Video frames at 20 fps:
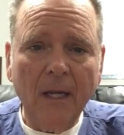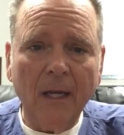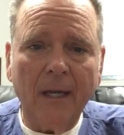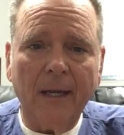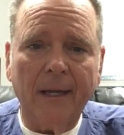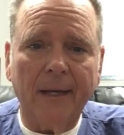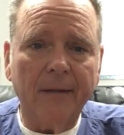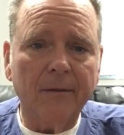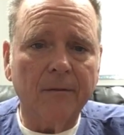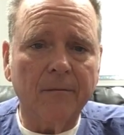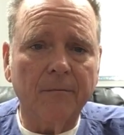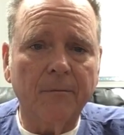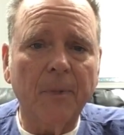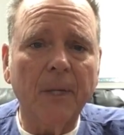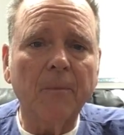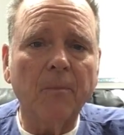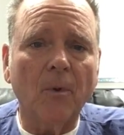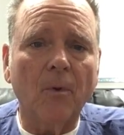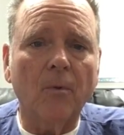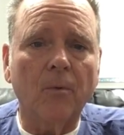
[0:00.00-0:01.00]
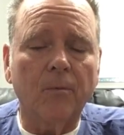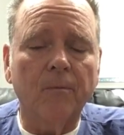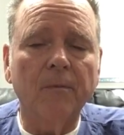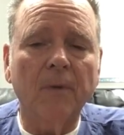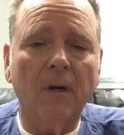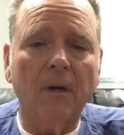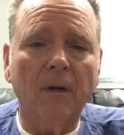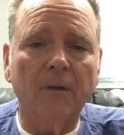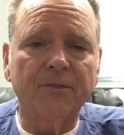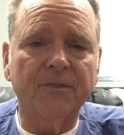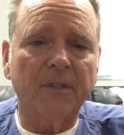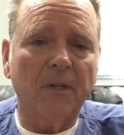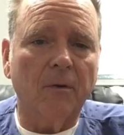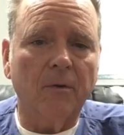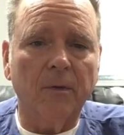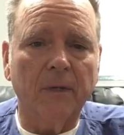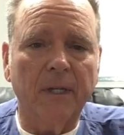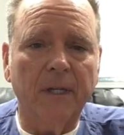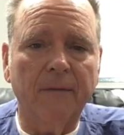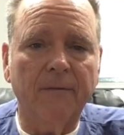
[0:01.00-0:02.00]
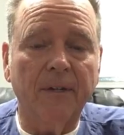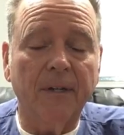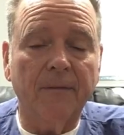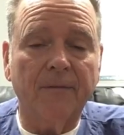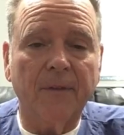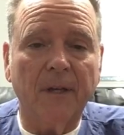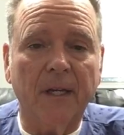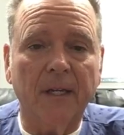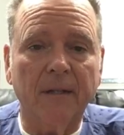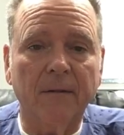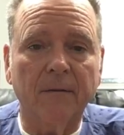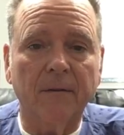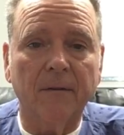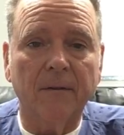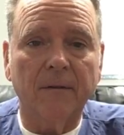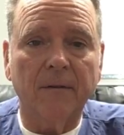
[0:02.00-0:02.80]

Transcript: And people also, even if they